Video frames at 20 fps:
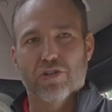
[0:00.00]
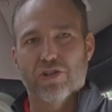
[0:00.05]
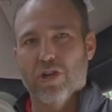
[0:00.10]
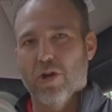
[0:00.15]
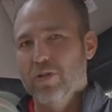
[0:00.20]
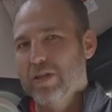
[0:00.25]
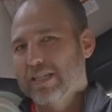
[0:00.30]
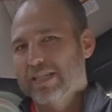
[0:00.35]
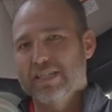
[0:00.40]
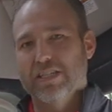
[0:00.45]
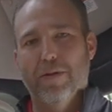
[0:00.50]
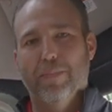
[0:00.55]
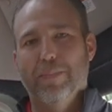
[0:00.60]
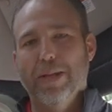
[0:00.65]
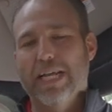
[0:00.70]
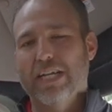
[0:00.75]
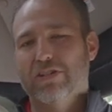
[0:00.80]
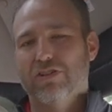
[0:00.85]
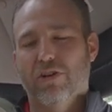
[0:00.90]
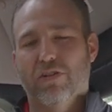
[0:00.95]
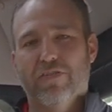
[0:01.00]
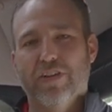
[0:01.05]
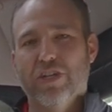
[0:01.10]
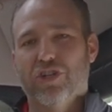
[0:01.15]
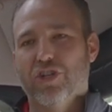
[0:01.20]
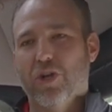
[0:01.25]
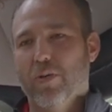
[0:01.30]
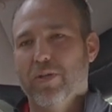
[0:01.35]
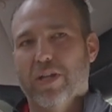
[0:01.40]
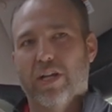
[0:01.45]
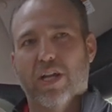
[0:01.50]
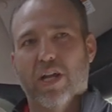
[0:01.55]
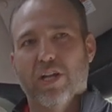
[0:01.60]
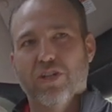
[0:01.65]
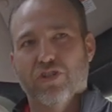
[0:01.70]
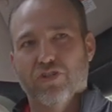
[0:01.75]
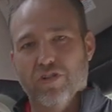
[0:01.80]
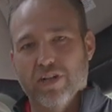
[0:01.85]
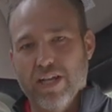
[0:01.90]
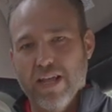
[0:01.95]
Show. This is the biggest RV show in the
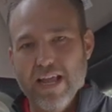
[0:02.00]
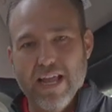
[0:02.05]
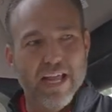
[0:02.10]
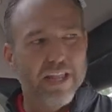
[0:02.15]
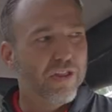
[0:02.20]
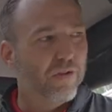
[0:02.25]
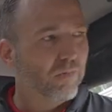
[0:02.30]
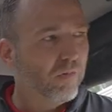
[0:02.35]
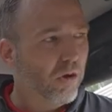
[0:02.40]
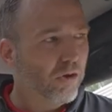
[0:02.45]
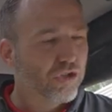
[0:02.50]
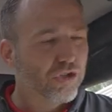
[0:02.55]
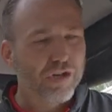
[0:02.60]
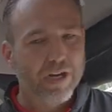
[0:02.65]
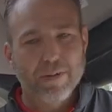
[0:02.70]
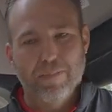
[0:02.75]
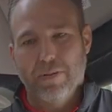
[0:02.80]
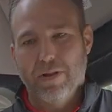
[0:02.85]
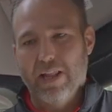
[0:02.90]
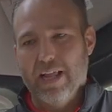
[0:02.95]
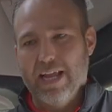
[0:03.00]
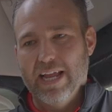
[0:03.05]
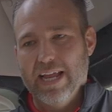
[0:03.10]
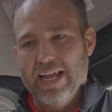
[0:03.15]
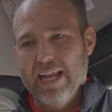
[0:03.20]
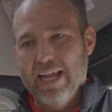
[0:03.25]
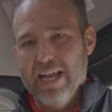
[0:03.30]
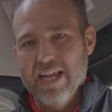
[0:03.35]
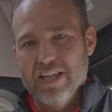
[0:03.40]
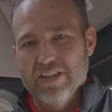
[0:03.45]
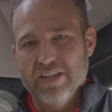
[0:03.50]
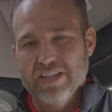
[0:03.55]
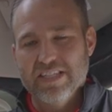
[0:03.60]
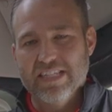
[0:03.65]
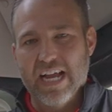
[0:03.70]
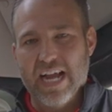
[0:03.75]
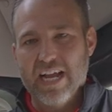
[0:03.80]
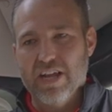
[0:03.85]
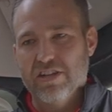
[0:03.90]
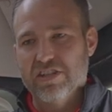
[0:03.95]
country. The Roadtrek Play, the
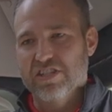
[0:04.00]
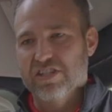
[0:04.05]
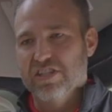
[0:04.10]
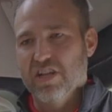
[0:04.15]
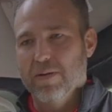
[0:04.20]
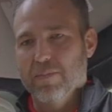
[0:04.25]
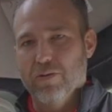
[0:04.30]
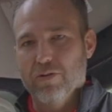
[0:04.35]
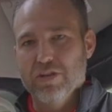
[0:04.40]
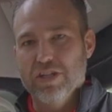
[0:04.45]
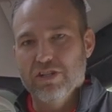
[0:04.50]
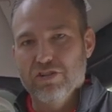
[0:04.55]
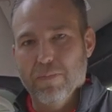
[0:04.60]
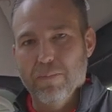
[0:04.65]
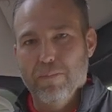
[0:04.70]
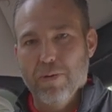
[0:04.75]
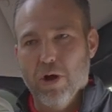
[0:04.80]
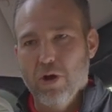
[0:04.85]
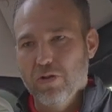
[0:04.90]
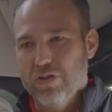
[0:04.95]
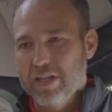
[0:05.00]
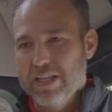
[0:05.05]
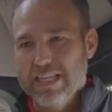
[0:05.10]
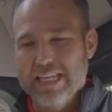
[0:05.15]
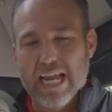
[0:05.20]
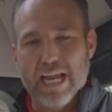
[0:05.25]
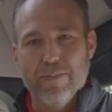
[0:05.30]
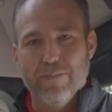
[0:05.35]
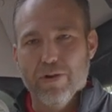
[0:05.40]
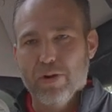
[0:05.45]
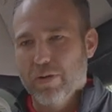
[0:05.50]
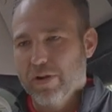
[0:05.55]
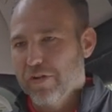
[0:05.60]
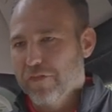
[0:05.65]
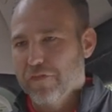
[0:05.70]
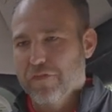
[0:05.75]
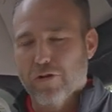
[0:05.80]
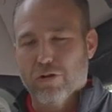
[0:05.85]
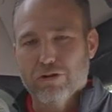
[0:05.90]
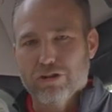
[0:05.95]
Zion Slumber, these are both debuting.
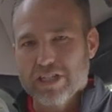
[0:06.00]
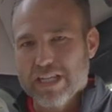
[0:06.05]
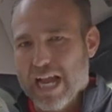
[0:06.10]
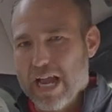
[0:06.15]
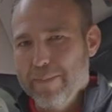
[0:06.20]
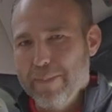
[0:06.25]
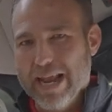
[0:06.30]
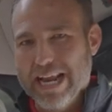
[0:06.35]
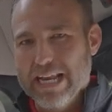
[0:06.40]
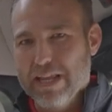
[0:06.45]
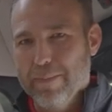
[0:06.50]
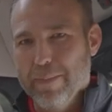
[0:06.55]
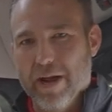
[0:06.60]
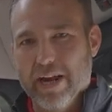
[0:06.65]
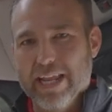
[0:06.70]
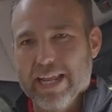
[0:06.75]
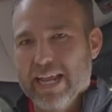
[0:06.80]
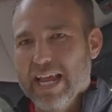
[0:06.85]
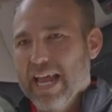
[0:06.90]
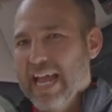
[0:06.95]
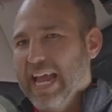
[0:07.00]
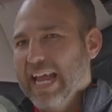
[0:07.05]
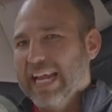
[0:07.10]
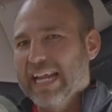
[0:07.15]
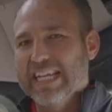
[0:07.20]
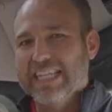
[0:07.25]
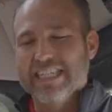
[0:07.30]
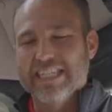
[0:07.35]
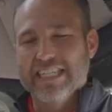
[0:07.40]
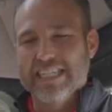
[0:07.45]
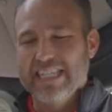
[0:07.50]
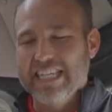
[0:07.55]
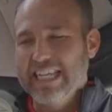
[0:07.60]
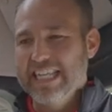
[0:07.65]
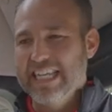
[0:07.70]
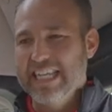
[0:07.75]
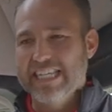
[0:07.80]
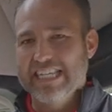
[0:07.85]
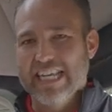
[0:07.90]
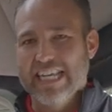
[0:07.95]
First time anybody gets to see
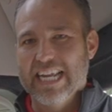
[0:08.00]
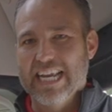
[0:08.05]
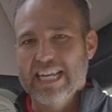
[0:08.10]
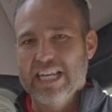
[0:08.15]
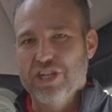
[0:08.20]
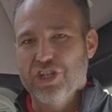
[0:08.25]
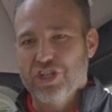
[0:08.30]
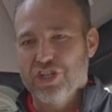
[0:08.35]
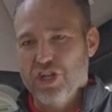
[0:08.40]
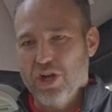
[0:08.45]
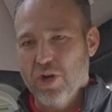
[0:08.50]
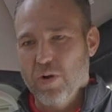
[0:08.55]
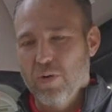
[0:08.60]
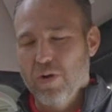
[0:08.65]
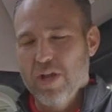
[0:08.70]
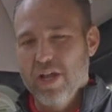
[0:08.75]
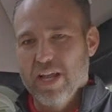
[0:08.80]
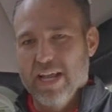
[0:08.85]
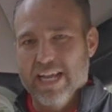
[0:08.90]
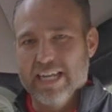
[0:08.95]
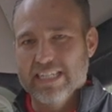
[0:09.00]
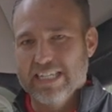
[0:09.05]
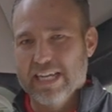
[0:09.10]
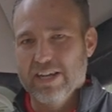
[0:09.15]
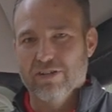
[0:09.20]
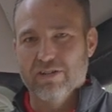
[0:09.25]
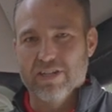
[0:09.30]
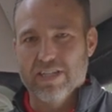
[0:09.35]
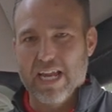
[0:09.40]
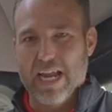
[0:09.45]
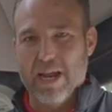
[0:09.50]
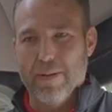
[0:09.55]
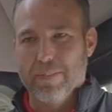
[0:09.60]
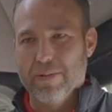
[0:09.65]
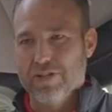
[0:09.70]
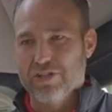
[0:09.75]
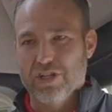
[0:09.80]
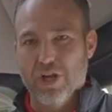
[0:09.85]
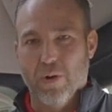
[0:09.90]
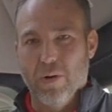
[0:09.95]
these at any show is here in
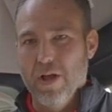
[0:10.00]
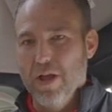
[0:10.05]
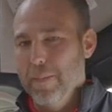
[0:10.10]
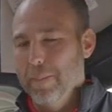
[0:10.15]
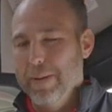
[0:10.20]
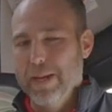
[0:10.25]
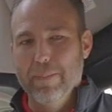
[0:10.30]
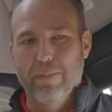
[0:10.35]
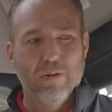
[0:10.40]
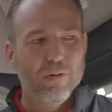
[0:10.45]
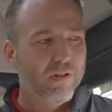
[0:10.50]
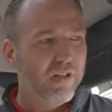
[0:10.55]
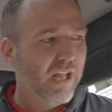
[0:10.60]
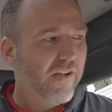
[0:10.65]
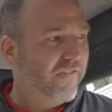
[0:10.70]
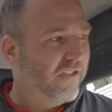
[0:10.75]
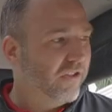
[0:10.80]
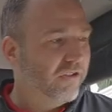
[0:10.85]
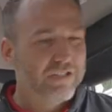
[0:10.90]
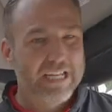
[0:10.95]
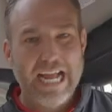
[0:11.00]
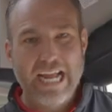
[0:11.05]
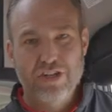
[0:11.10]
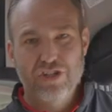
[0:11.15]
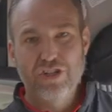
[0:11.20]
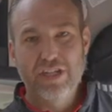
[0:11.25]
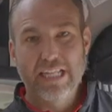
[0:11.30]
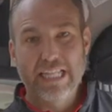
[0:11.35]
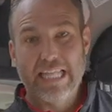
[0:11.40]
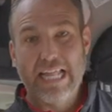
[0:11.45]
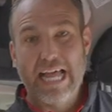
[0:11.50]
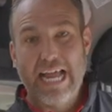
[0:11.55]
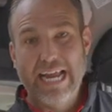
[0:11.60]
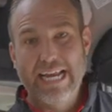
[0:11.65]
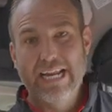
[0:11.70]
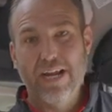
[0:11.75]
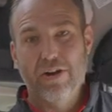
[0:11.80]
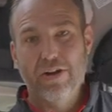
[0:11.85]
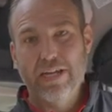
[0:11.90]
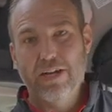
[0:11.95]
Tampa. So people are loving it. There's actually a
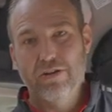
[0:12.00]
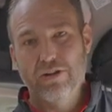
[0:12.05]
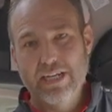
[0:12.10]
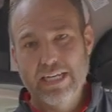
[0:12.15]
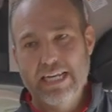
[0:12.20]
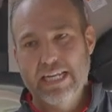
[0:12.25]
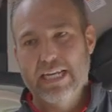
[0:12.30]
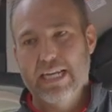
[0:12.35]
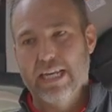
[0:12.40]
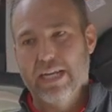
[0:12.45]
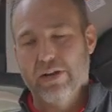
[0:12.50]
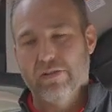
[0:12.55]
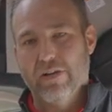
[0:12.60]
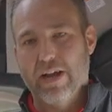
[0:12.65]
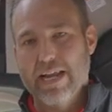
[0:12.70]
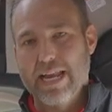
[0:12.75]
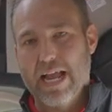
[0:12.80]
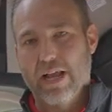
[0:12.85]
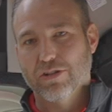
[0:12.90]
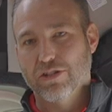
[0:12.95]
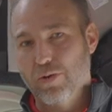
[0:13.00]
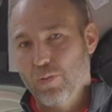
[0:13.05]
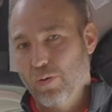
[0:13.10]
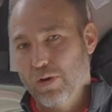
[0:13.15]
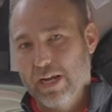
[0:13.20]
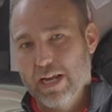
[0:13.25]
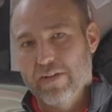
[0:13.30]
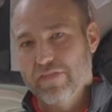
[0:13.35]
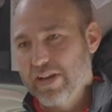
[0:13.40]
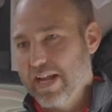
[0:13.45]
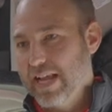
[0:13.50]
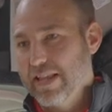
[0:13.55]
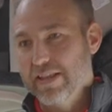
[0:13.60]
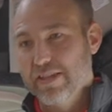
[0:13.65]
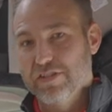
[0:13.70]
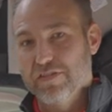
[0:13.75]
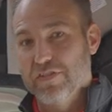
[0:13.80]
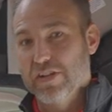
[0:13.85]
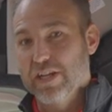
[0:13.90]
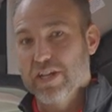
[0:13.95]
line out here to get in here right now. So we're gonna have to end
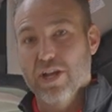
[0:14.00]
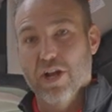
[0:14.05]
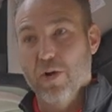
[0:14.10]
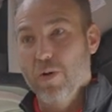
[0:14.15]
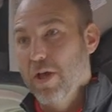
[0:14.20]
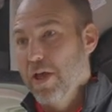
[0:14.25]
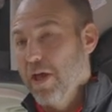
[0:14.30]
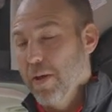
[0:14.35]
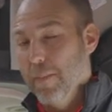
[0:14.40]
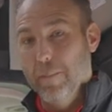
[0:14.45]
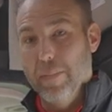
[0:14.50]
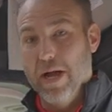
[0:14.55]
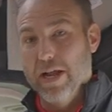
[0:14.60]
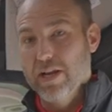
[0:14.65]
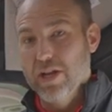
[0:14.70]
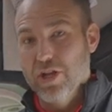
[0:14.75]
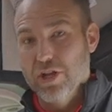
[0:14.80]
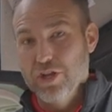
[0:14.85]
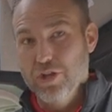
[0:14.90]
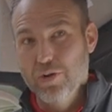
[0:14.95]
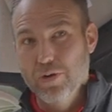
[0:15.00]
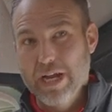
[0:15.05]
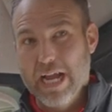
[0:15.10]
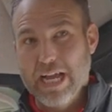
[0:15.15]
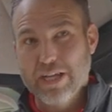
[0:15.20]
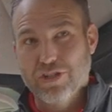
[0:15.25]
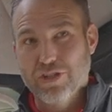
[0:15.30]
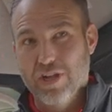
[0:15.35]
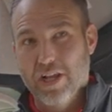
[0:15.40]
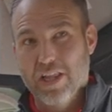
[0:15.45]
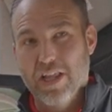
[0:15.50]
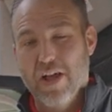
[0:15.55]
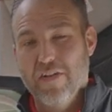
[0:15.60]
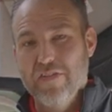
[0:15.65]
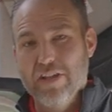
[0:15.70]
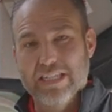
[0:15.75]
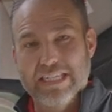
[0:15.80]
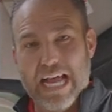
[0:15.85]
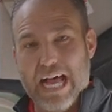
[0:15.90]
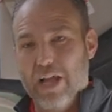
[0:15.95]
this video, but you guys are gonna love
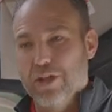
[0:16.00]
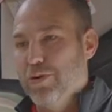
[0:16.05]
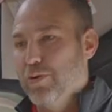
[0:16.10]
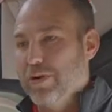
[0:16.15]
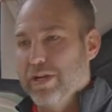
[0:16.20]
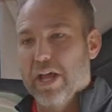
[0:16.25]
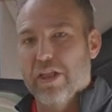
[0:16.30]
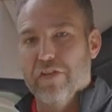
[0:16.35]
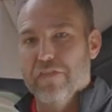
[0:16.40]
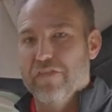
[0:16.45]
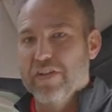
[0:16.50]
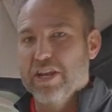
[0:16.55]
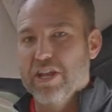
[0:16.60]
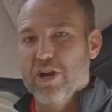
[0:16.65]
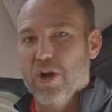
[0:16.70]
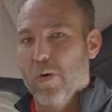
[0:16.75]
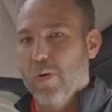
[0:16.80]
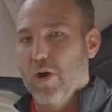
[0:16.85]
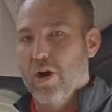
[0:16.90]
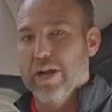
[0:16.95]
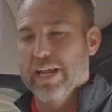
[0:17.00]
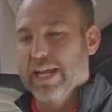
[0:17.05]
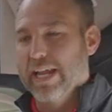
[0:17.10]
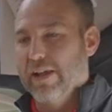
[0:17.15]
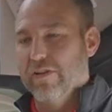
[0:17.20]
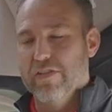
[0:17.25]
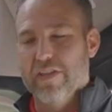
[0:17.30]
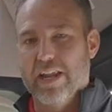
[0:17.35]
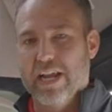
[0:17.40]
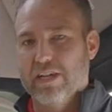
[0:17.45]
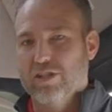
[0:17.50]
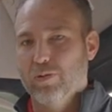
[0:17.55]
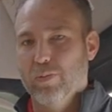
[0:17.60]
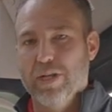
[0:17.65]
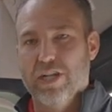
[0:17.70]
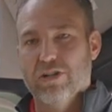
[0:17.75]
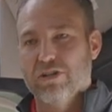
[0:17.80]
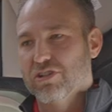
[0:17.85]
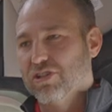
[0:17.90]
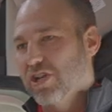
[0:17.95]
this. I'll do another video on it here in the next
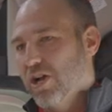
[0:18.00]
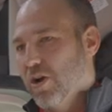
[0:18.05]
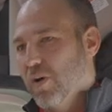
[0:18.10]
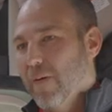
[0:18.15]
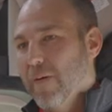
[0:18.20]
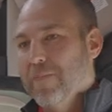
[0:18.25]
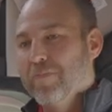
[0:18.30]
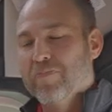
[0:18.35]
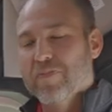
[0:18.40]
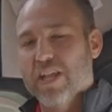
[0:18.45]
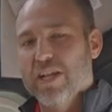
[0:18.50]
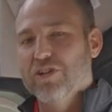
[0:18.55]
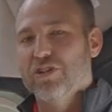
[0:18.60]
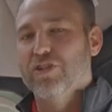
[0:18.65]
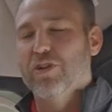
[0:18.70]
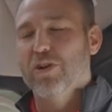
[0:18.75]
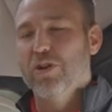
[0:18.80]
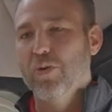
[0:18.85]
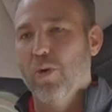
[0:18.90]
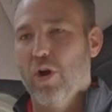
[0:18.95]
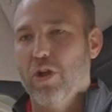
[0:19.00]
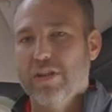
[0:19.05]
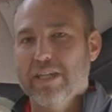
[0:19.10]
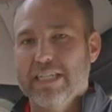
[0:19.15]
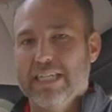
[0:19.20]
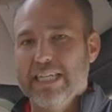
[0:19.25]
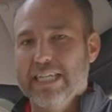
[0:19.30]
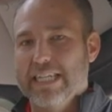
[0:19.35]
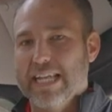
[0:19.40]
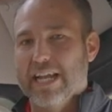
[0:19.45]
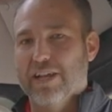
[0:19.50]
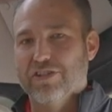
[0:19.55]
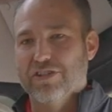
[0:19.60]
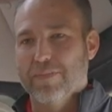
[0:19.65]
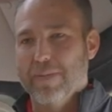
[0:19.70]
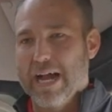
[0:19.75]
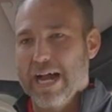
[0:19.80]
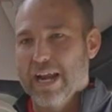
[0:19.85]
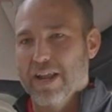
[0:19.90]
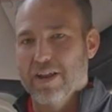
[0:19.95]
week or so and show you all the details
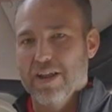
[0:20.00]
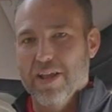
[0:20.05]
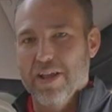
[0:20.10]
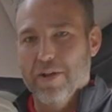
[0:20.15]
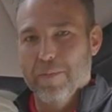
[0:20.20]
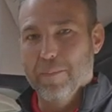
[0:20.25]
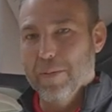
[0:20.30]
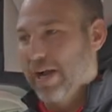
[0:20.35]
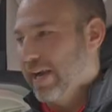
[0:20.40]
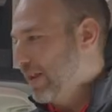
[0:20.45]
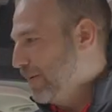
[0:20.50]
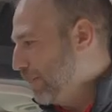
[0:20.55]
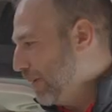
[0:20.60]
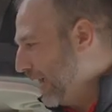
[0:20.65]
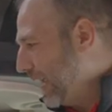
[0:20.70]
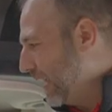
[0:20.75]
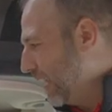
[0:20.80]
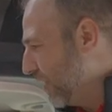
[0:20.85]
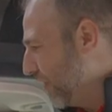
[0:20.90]
about it. But Mike,